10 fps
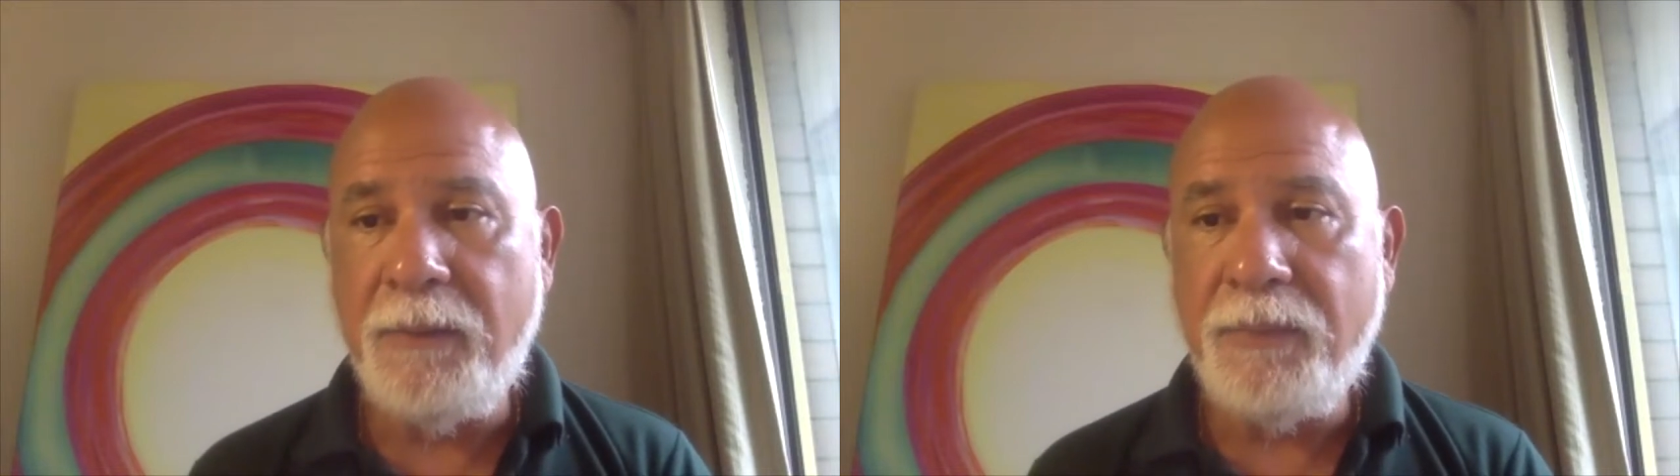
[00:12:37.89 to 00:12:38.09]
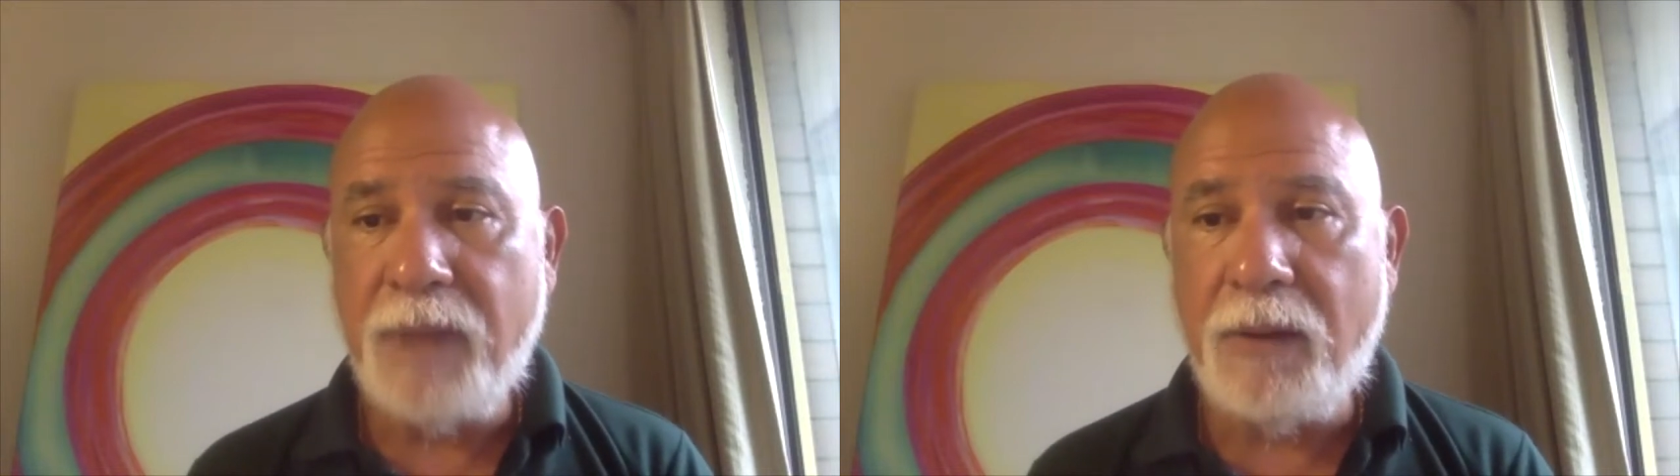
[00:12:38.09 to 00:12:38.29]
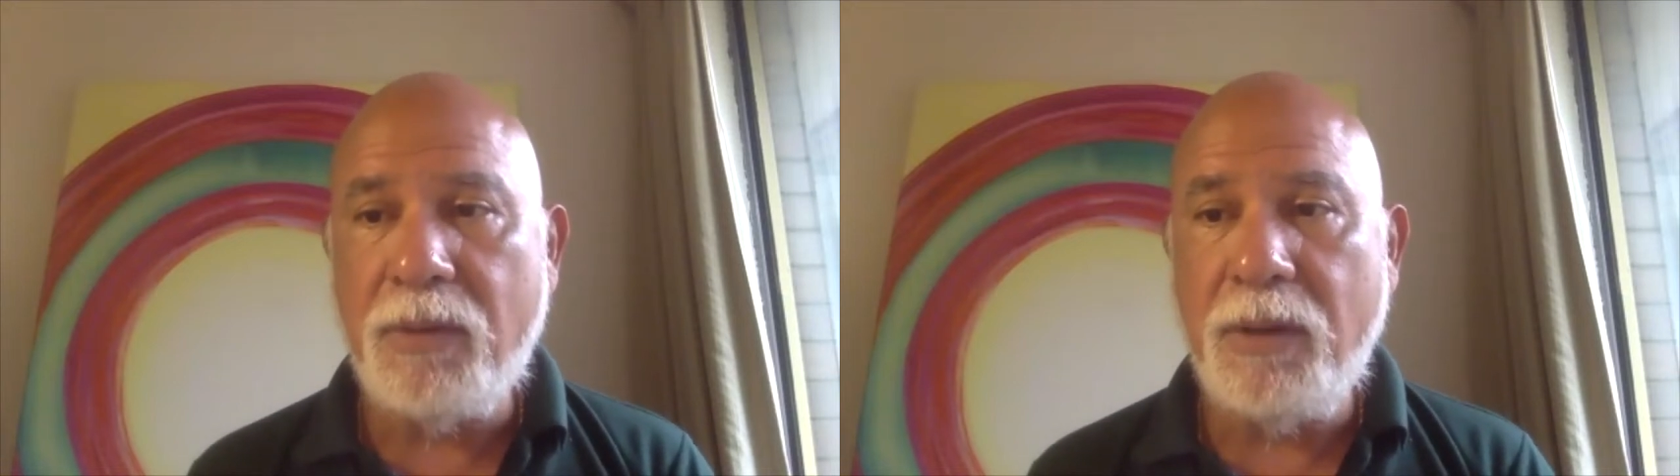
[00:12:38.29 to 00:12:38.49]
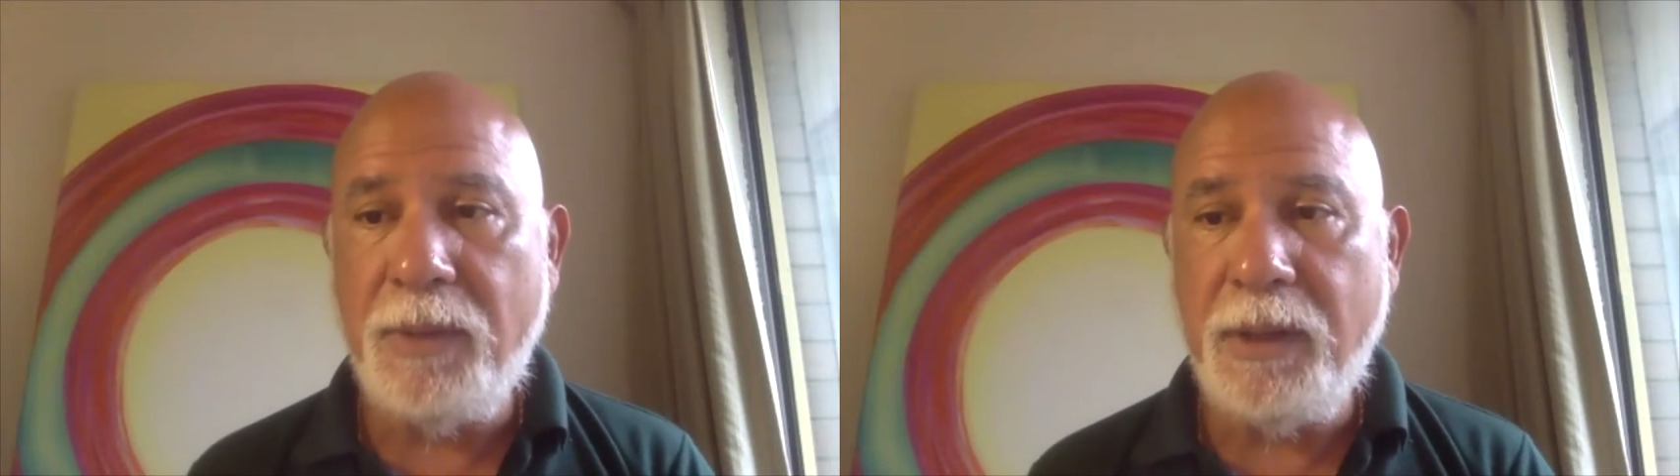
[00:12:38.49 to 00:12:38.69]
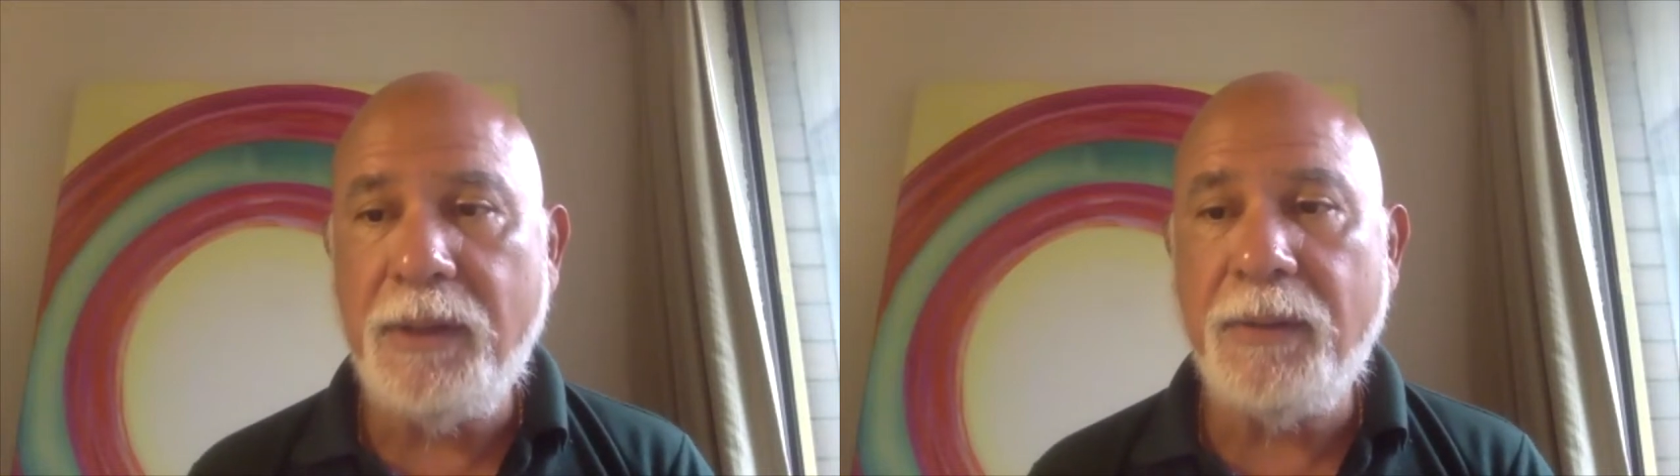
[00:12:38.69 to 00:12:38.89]
That will
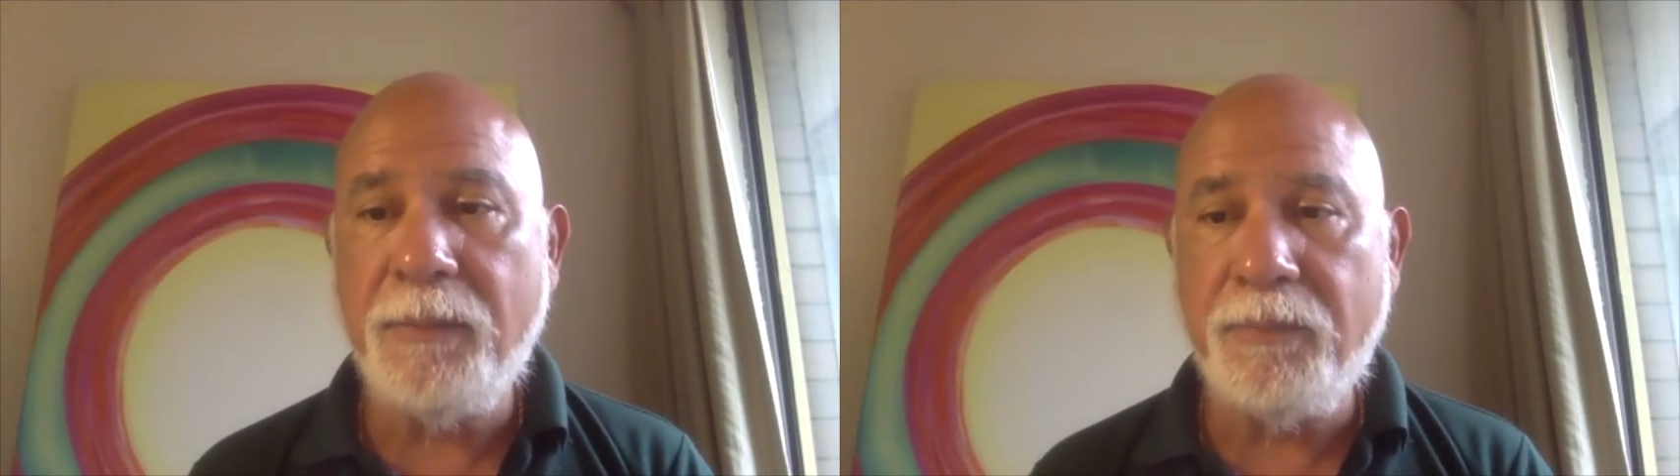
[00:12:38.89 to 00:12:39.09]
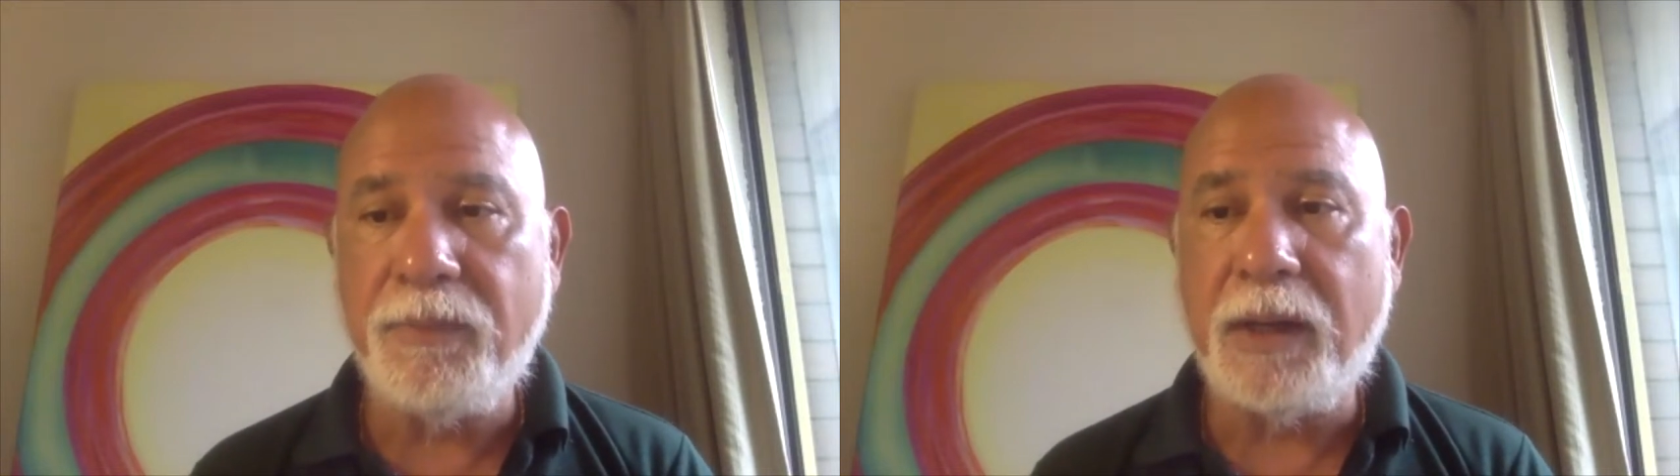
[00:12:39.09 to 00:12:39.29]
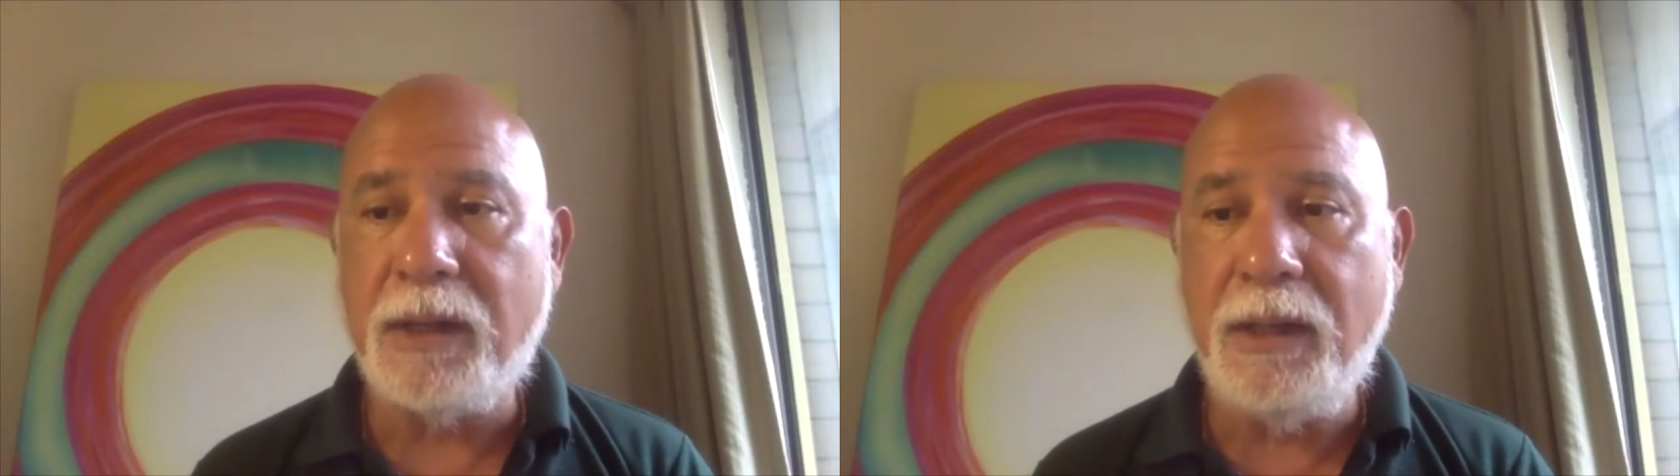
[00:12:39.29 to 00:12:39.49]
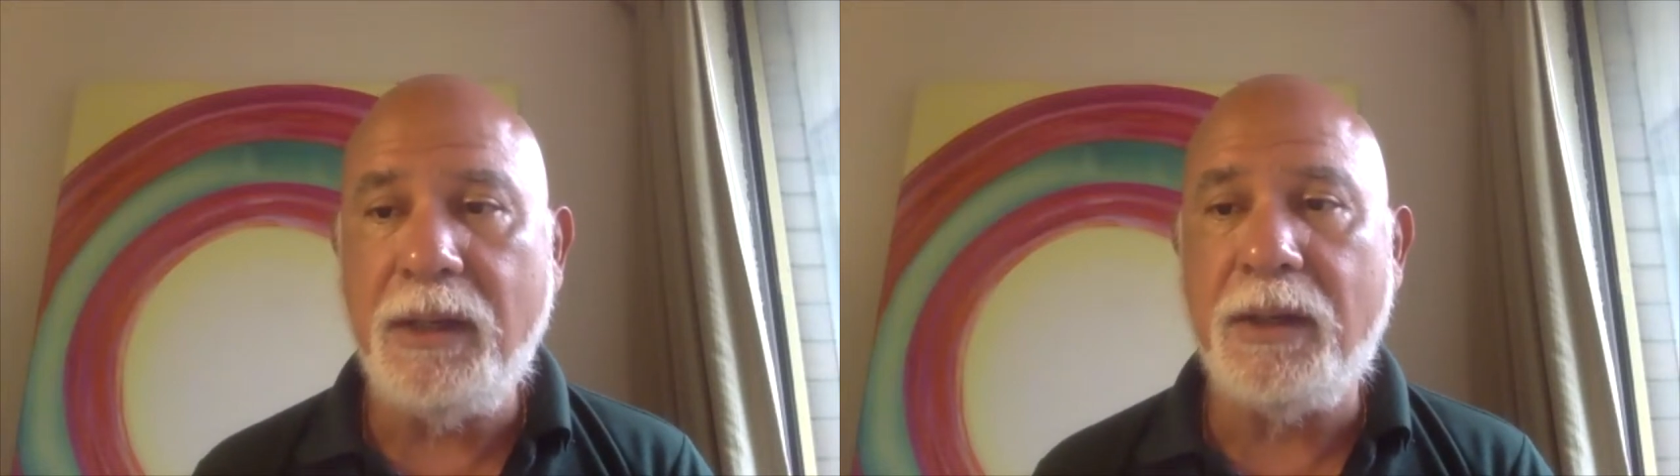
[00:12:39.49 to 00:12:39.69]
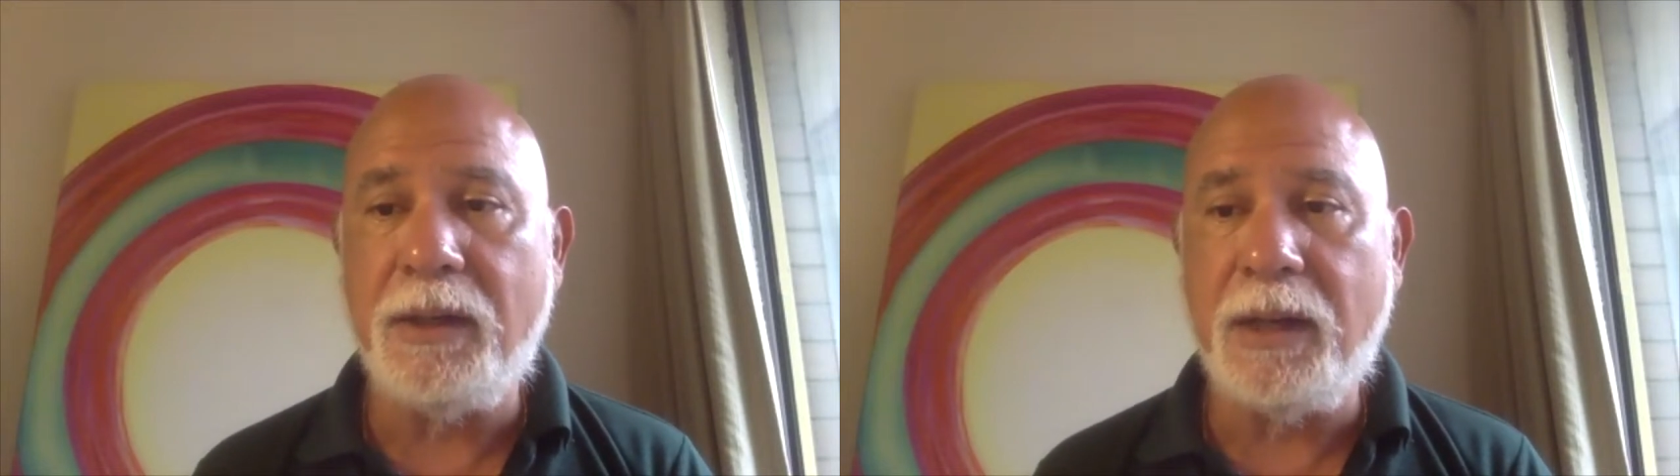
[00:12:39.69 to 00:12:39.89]
be a killer.